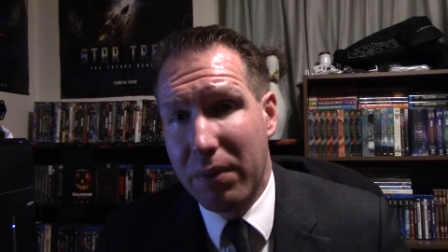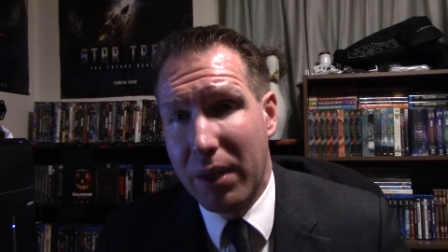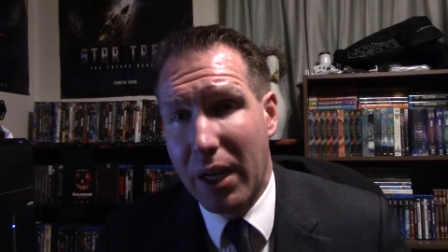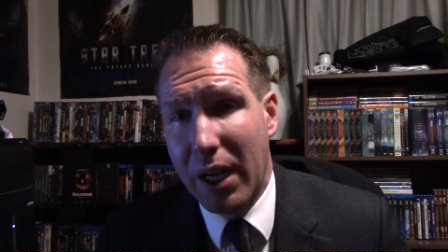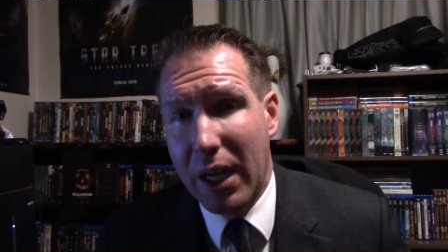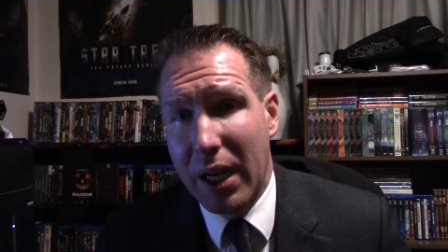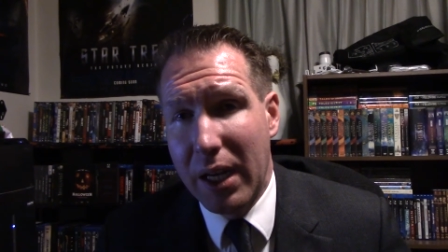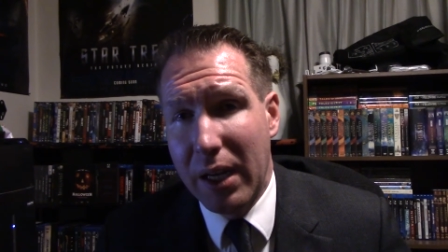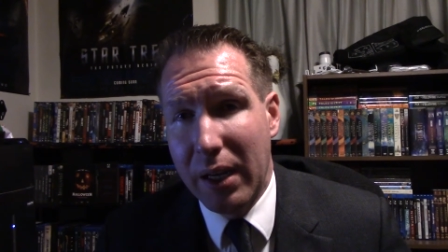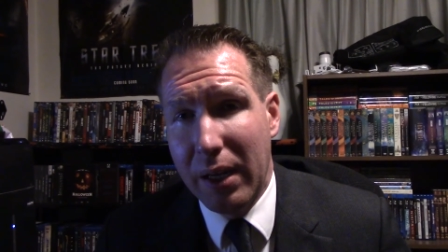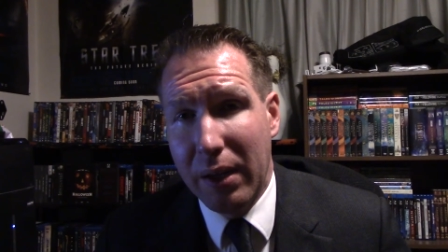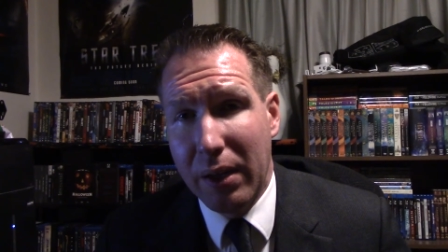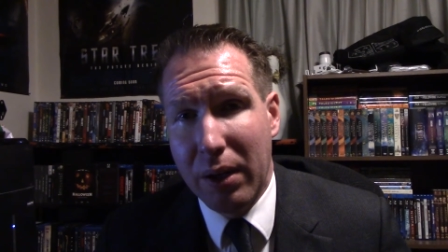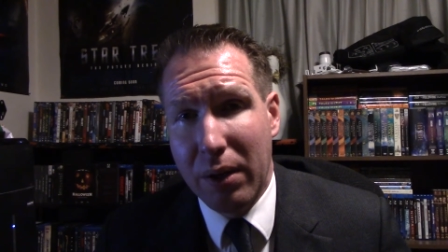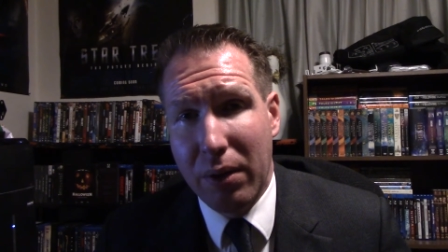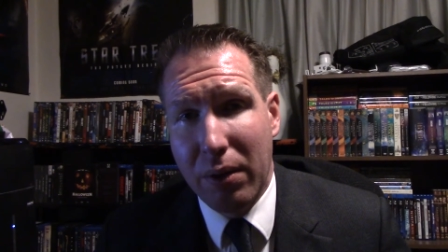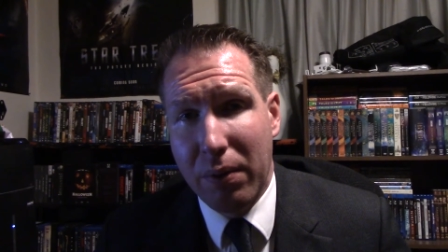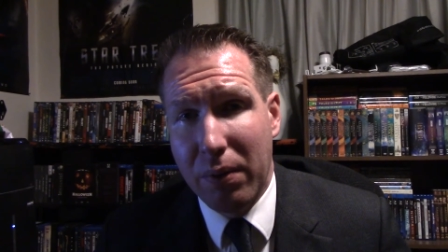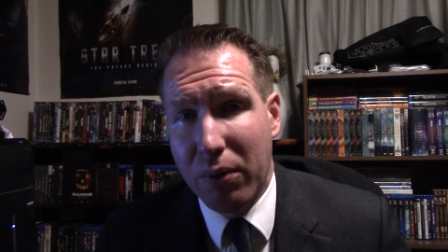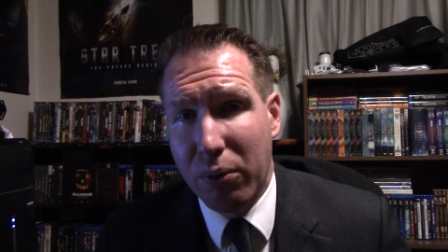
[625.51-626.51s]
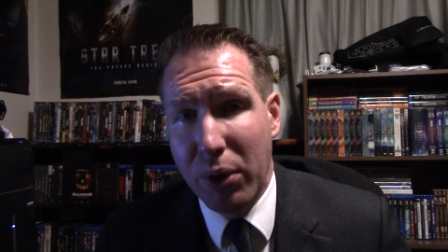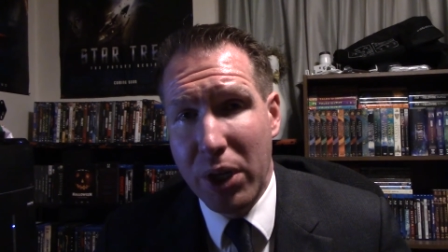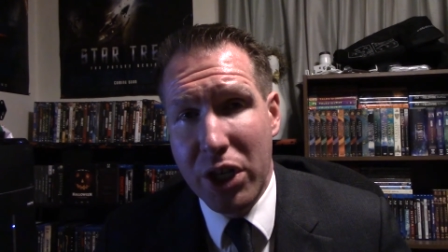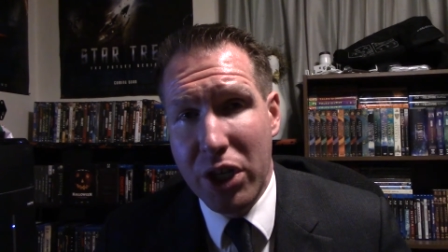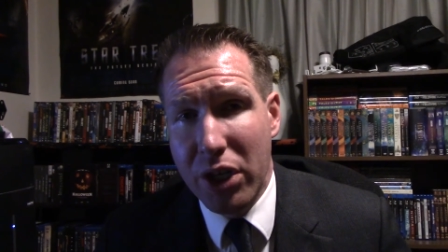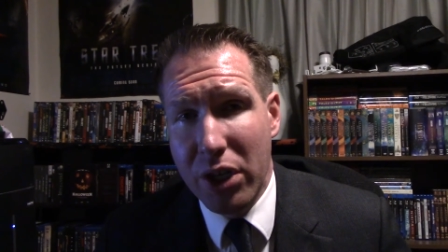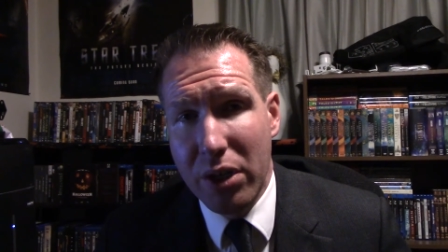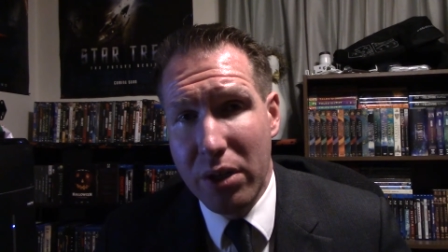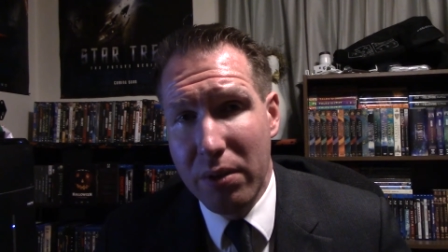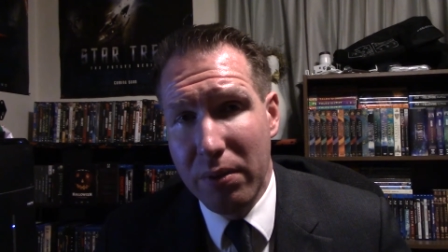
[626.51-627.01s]
a
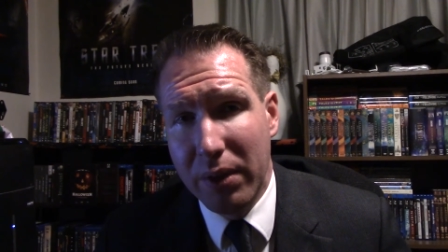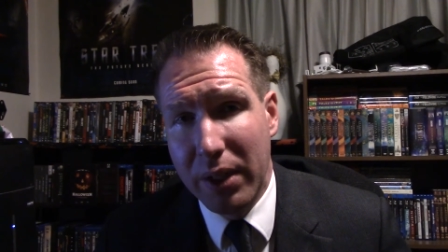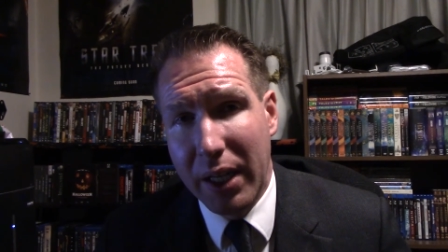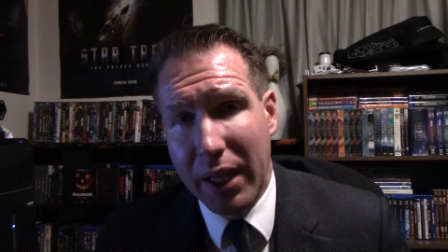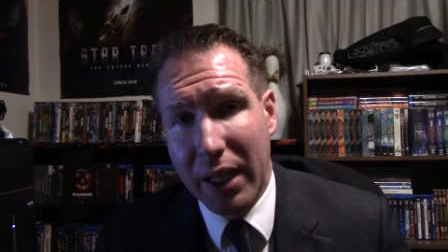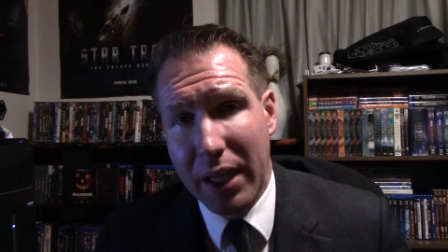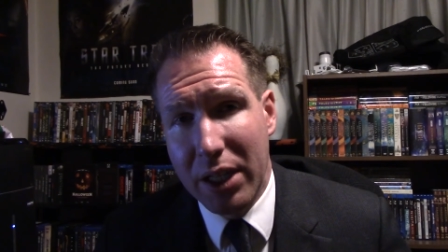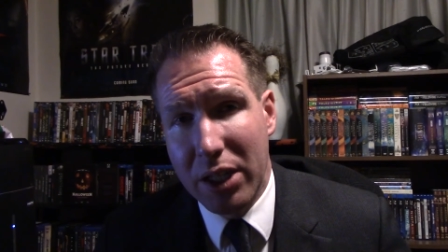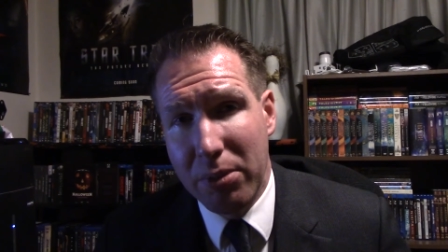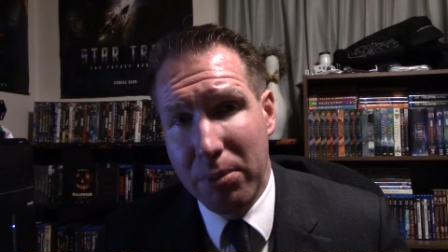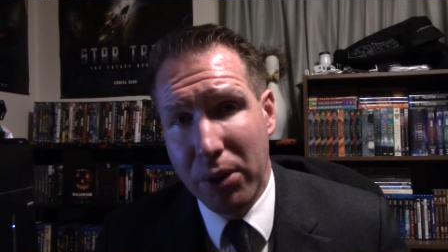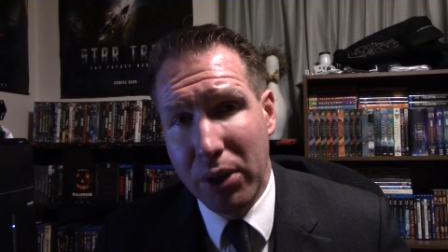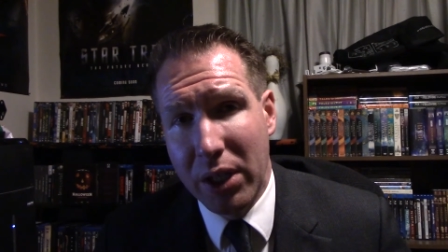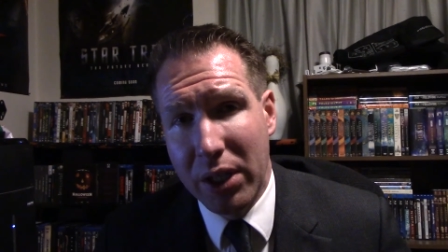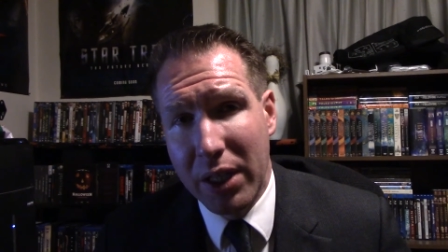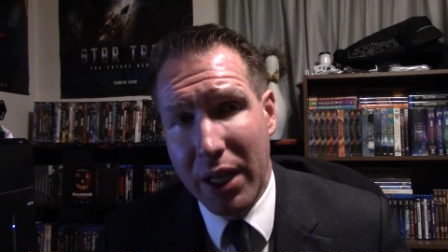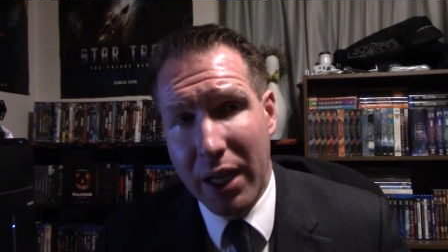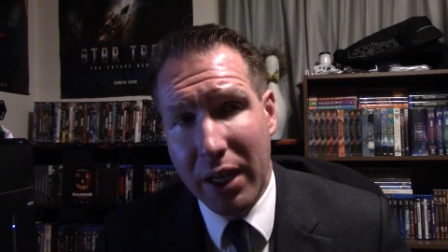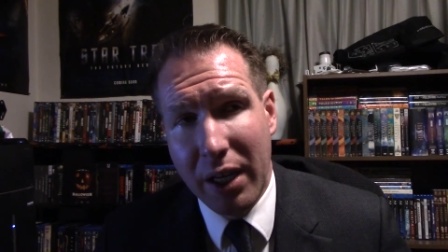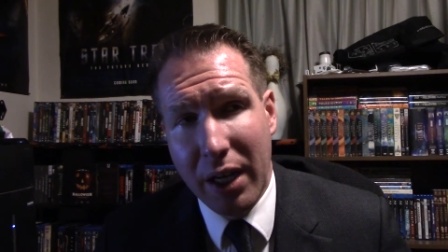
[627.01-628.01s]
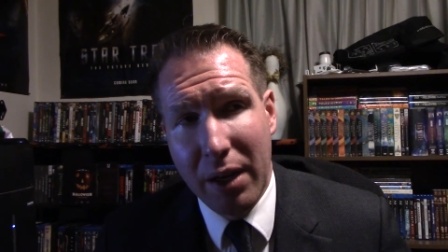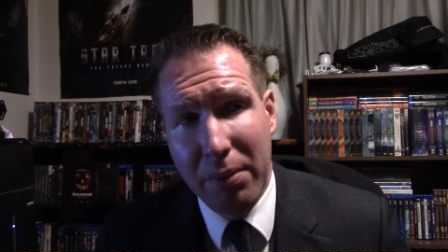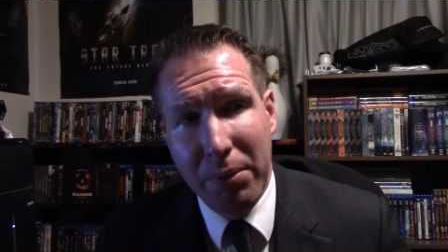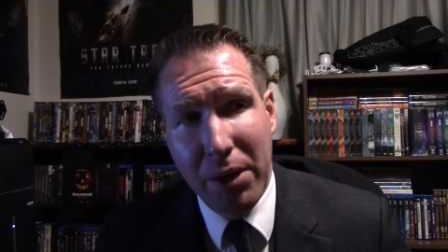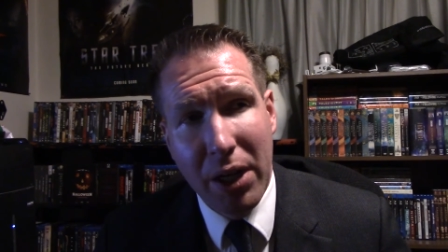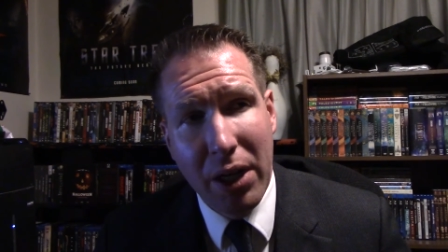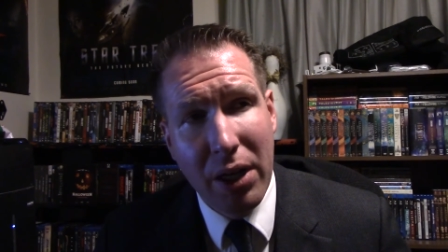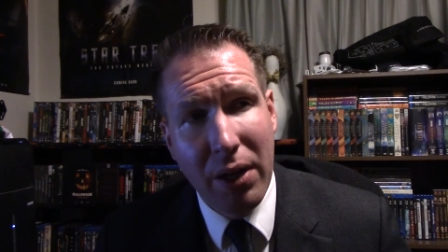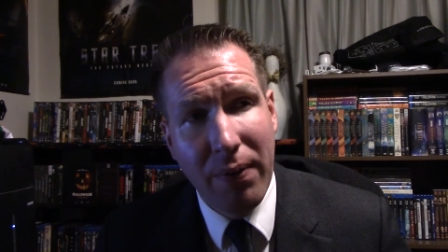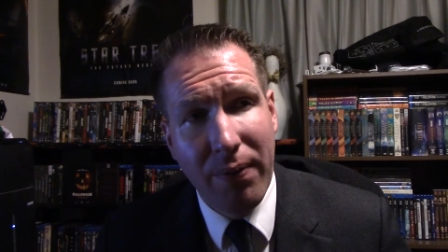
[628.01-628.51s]
creature that has the ability to take on
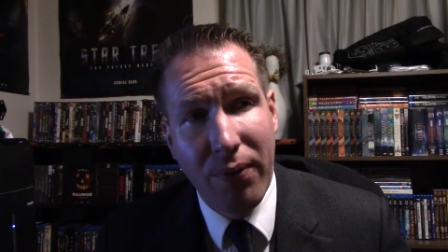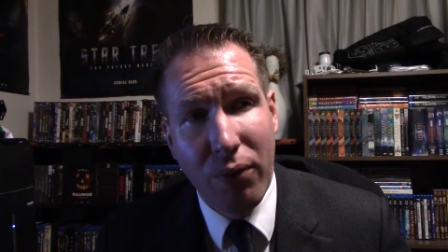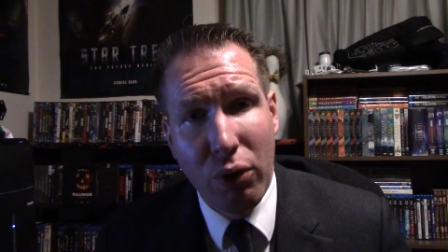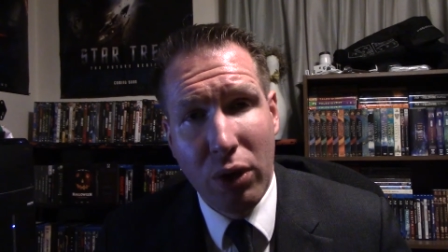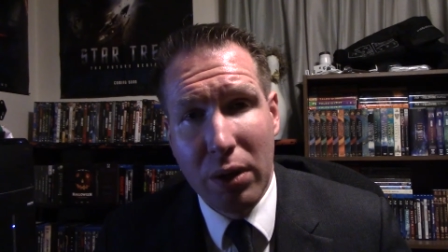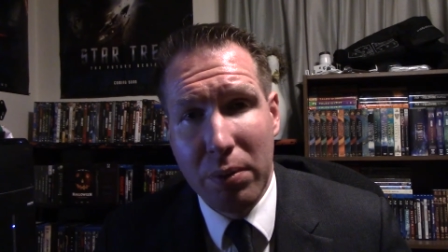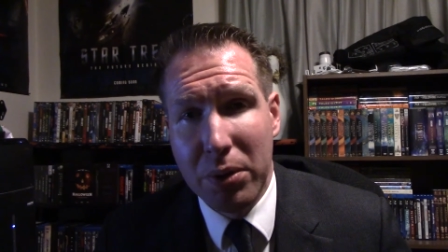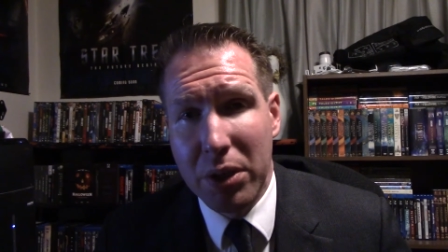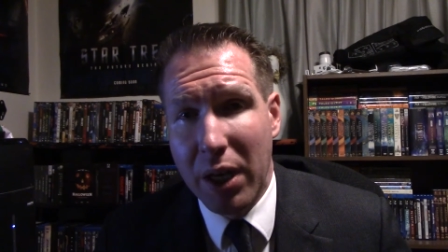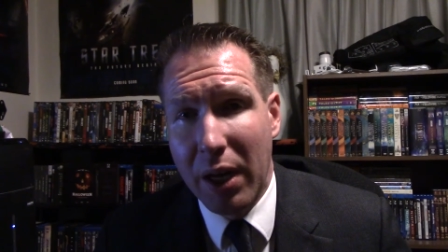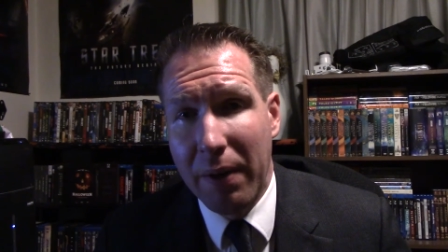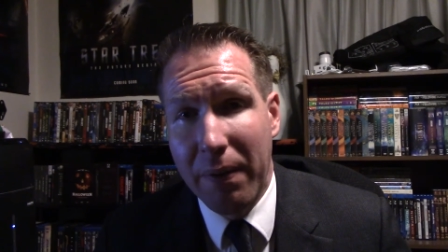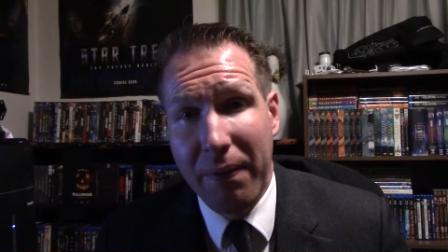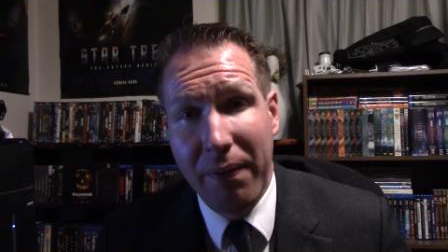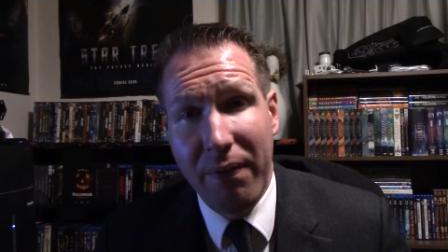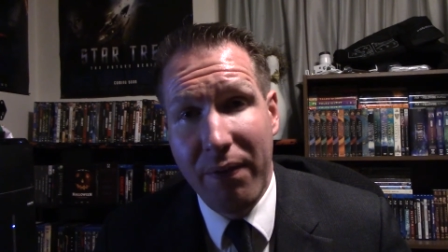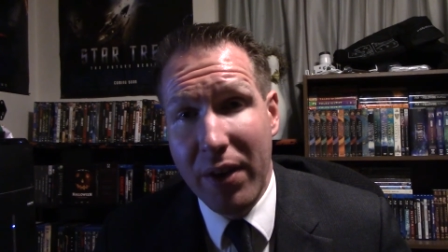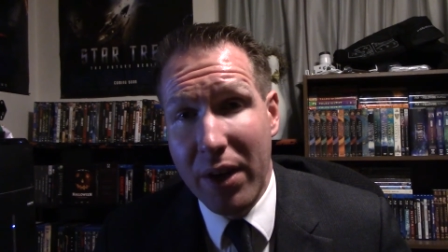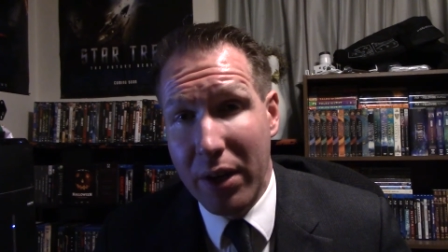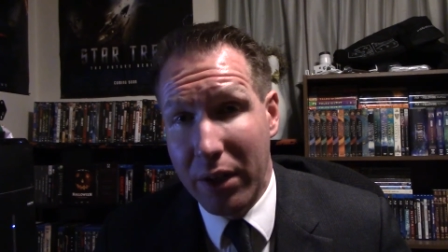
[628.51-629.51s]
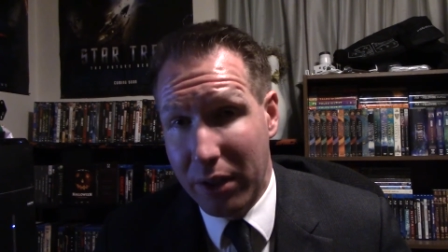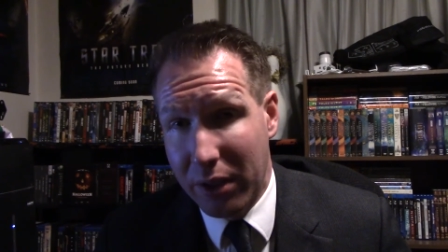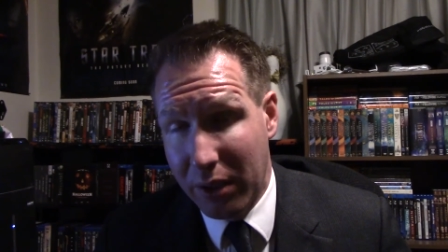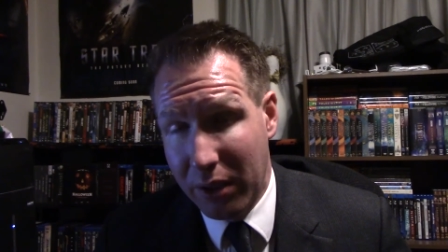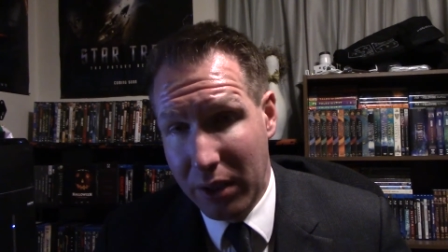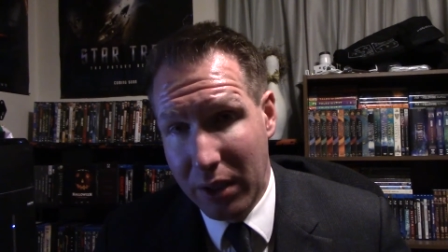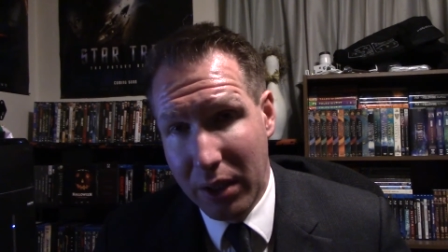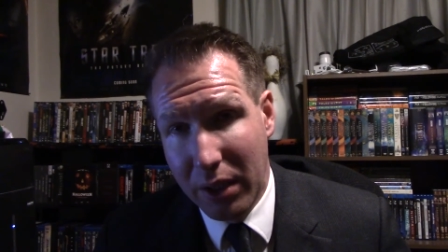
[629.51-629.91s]
me forms of fear.